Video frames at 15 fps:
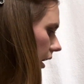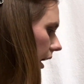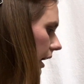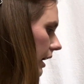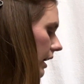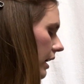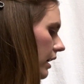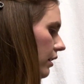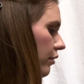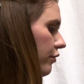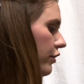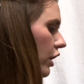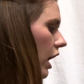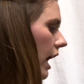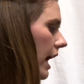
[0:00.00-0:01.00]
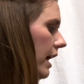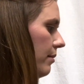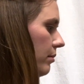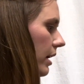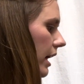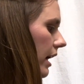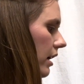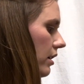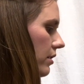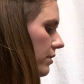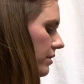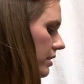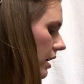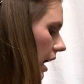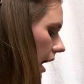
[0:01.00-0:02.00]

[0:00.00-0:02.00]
And for eyebrows,